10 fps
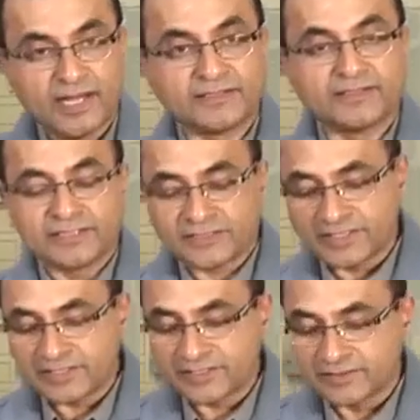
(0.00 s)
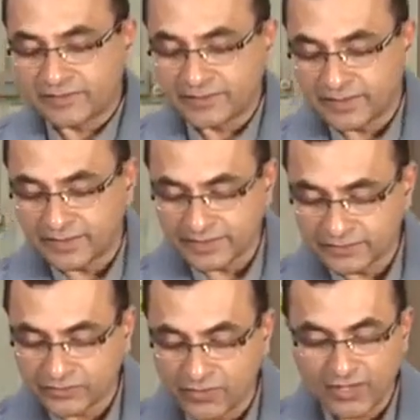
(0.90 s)
and the distinction
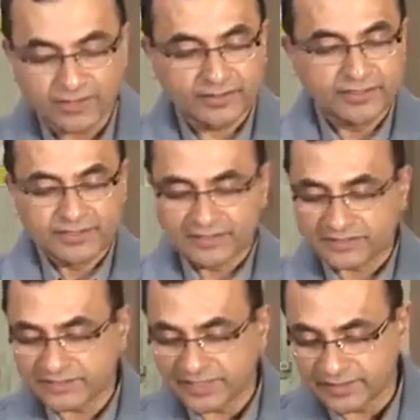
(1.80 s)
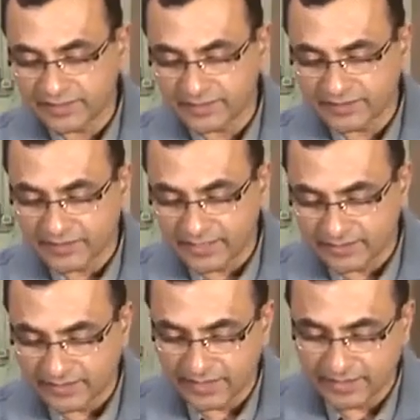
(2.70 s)
is called a single
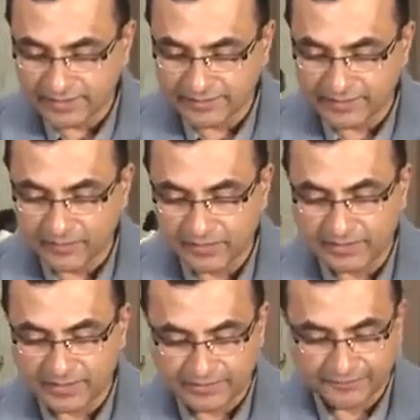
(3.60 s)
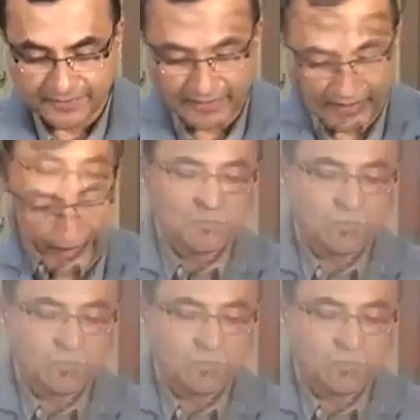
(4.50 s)
cut and a double cut file.